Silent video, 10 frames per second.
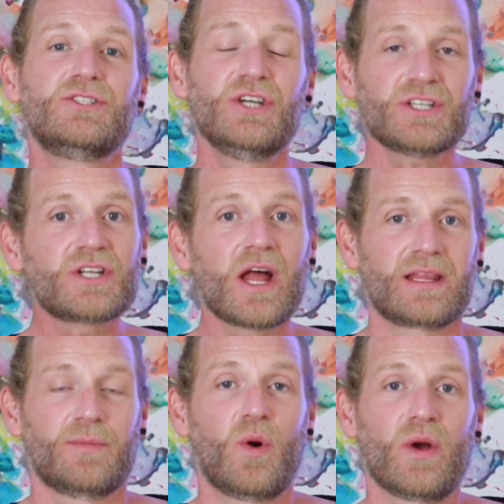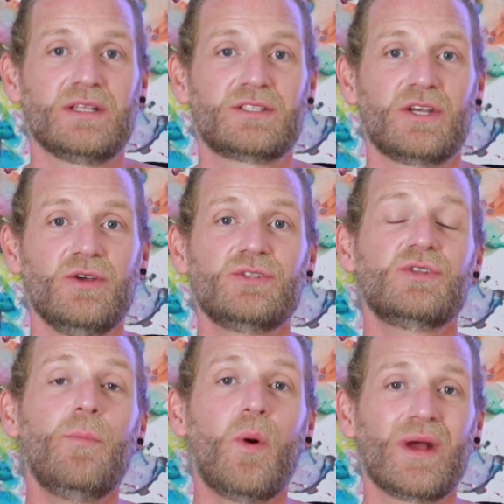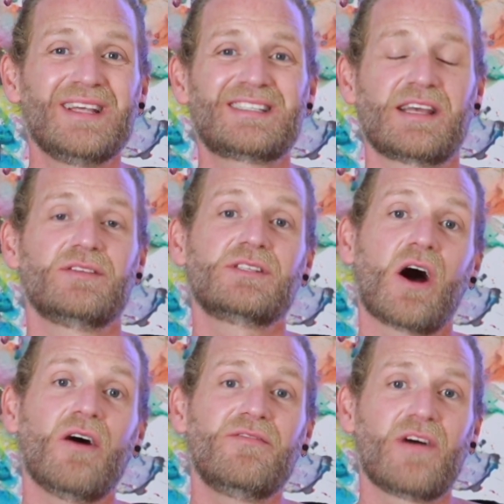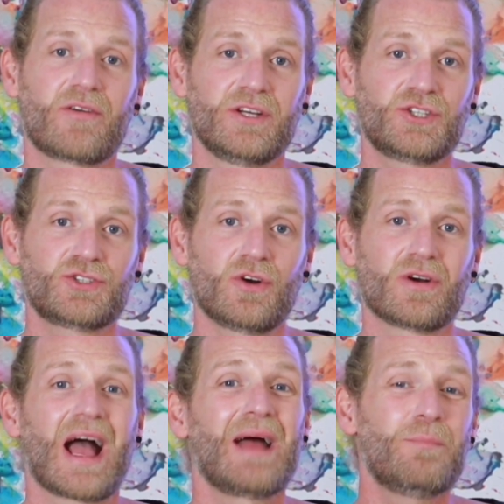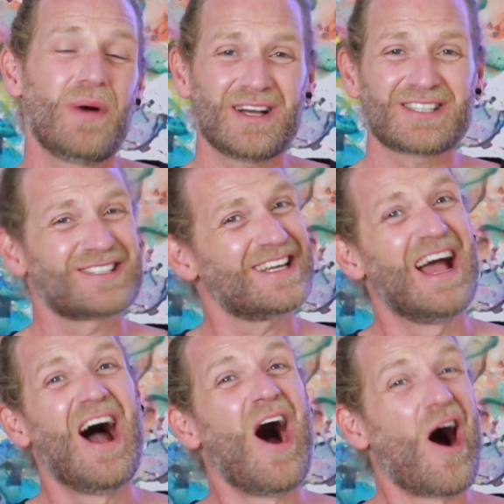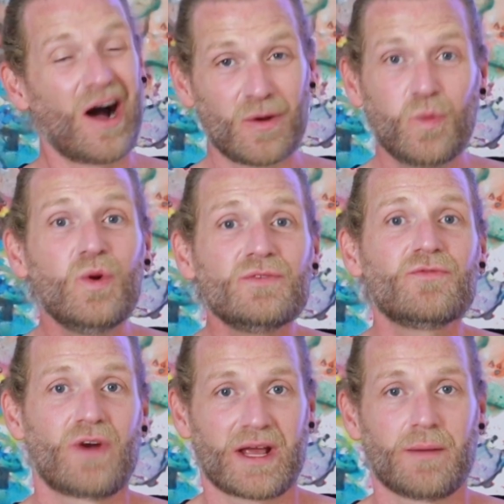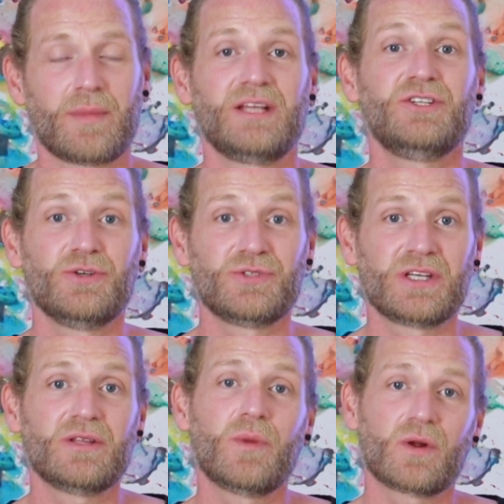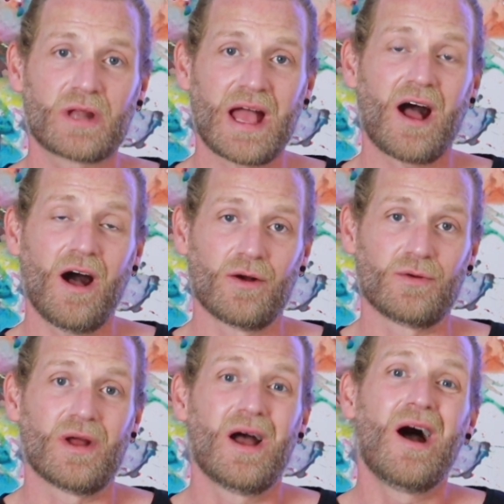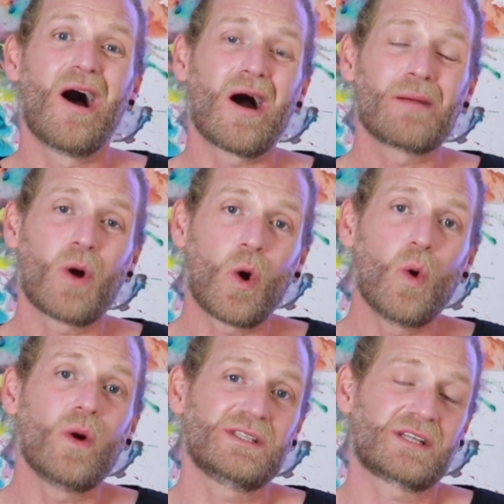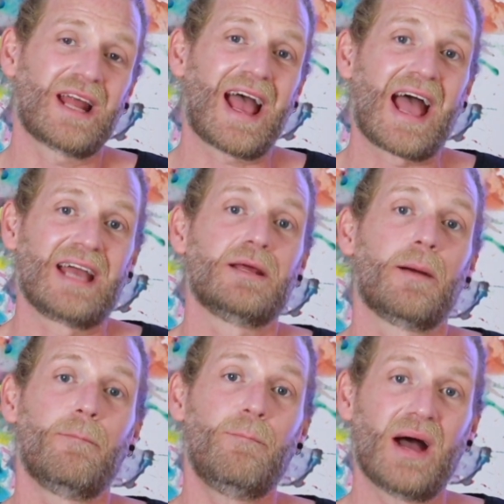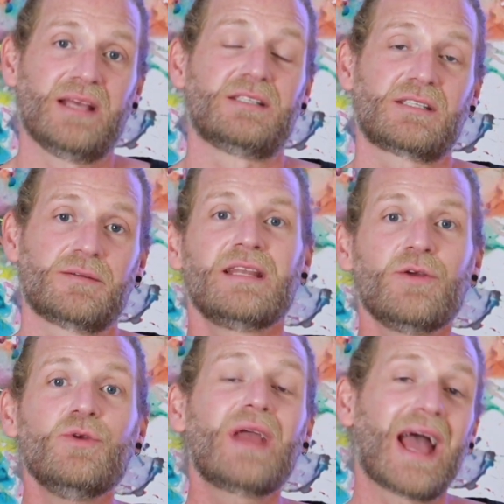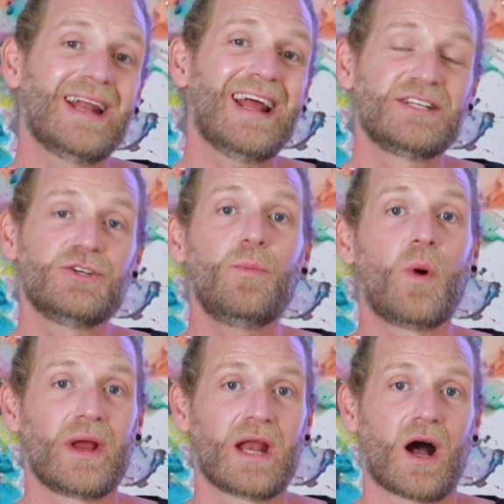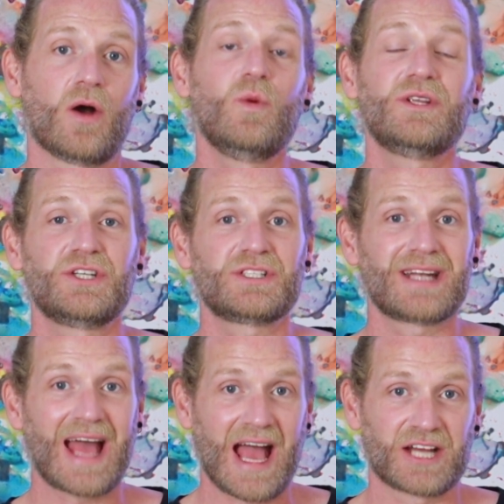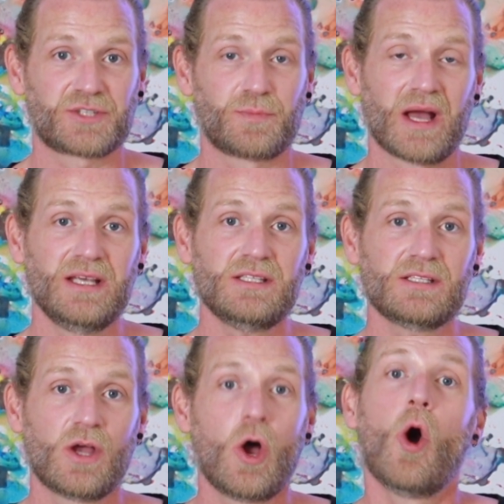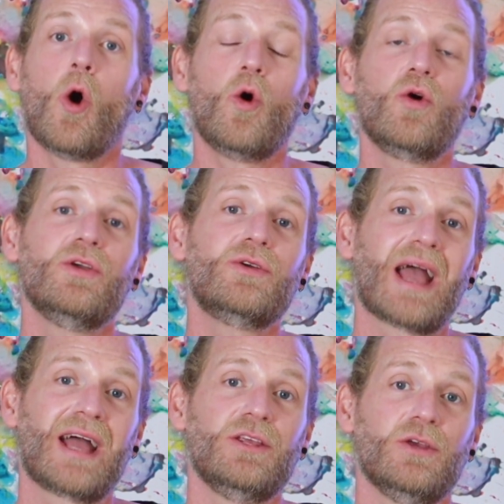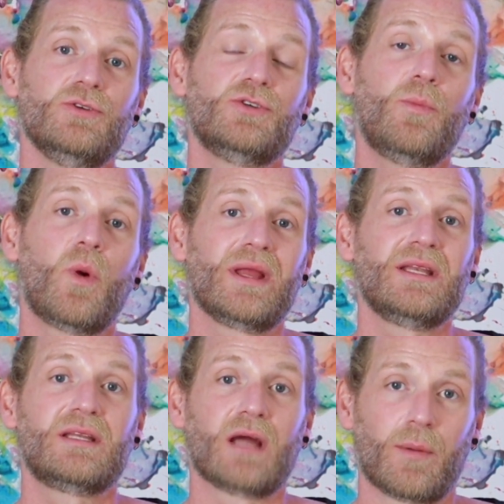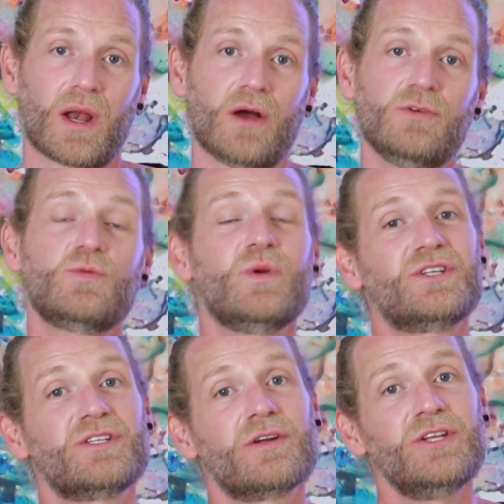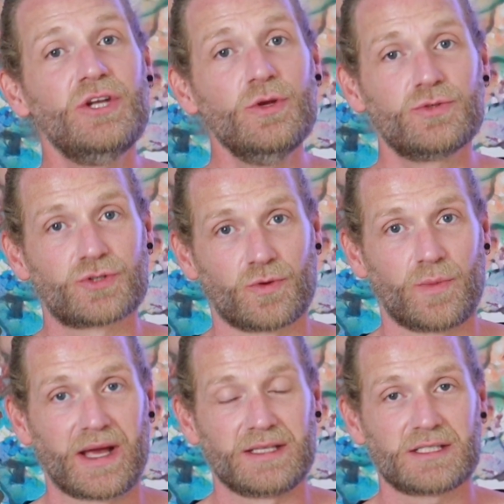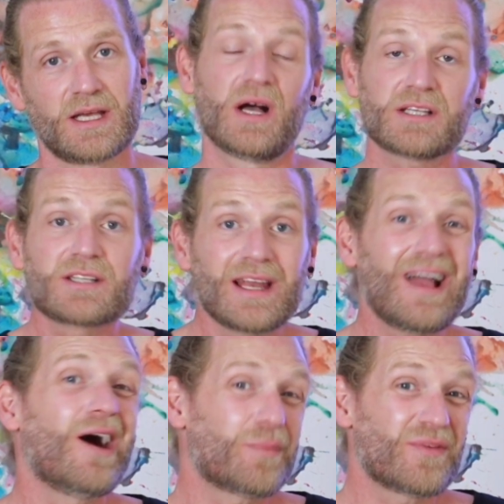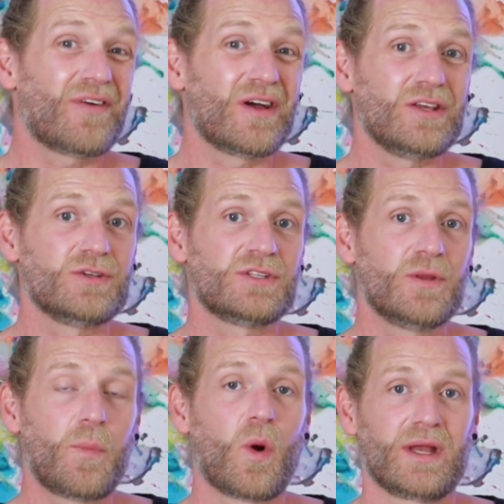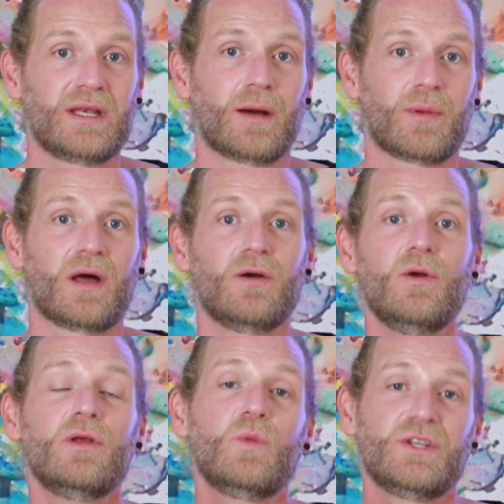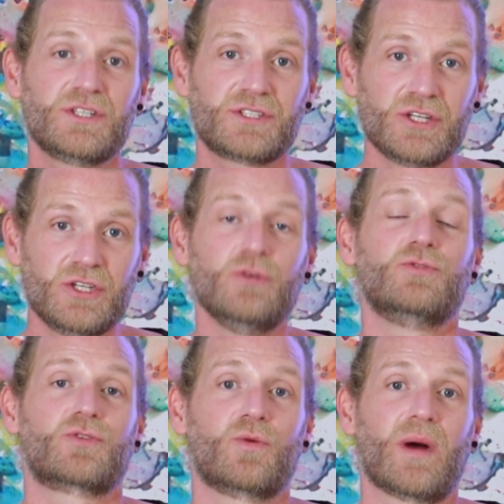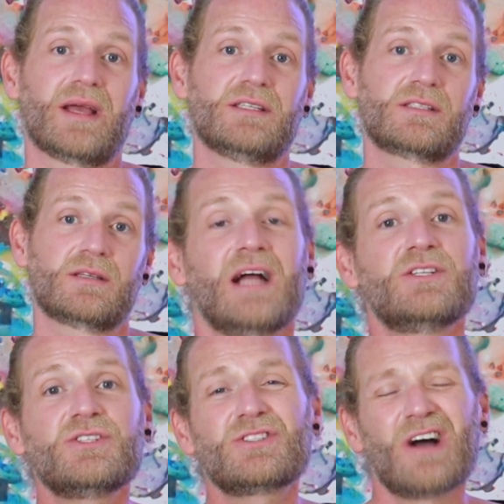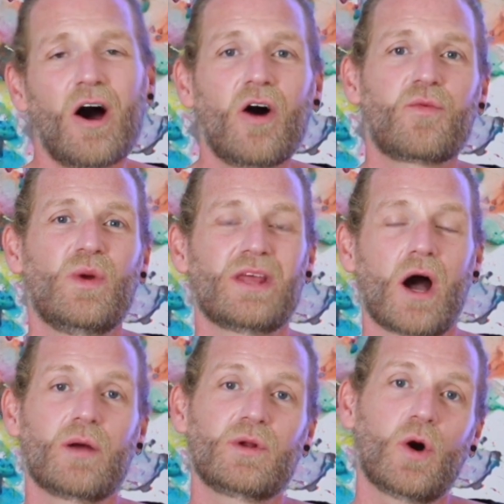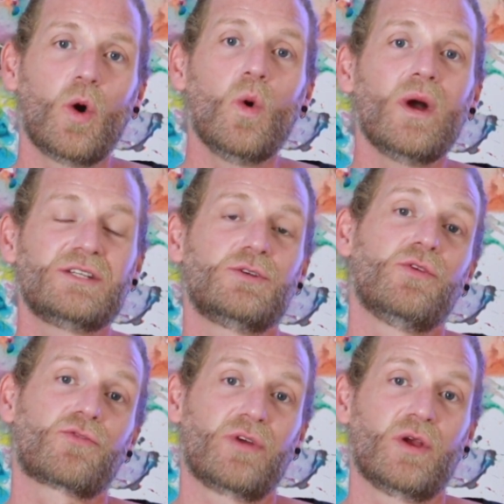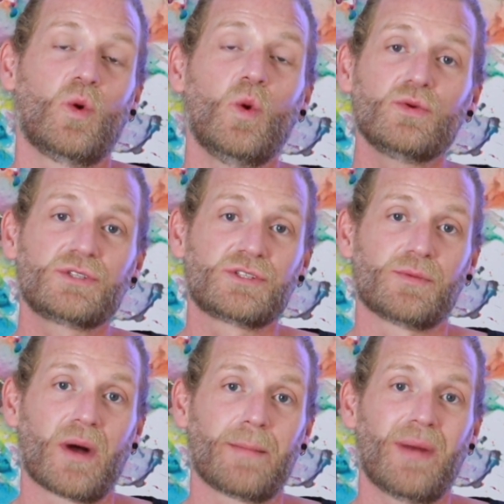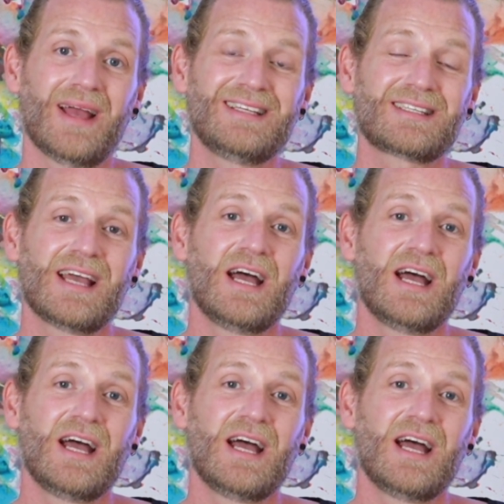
just like the 0.2s, the 0.7s are very strong, and personally I wouldn't recommend using them on their own. I'm always going to add base. Now you can add your 0.0, which is an ash base, or you can use your 0.00s, which is a neutral base. Personally, I prefer using the 0.00, which is the neutral base. And to start off with, I would always do 3/4 of my base